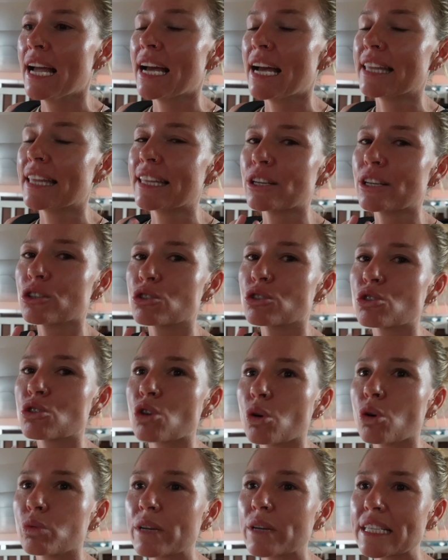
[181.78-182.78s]
and they got
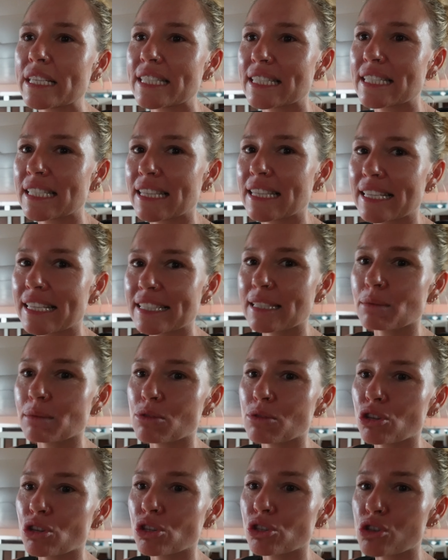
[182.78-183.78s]
so wasted they slept
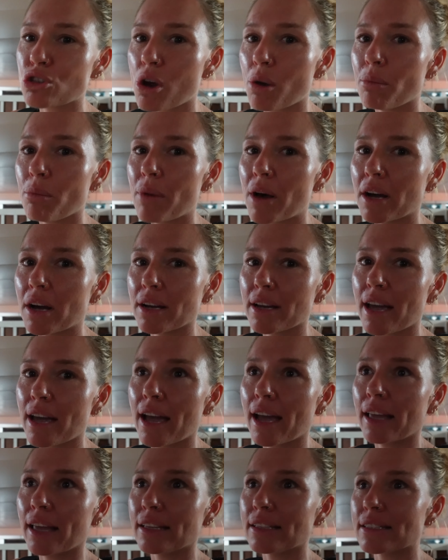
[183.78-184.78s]
on the top bunk
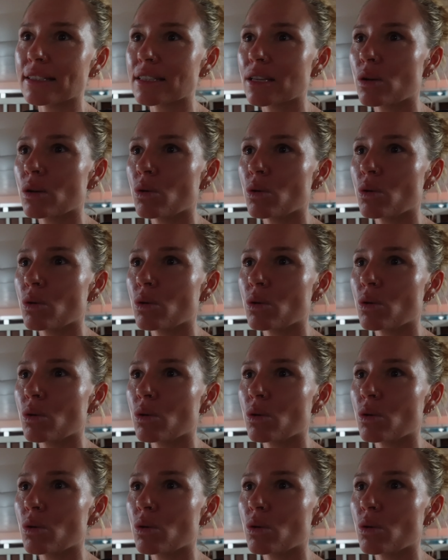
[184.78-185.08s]
and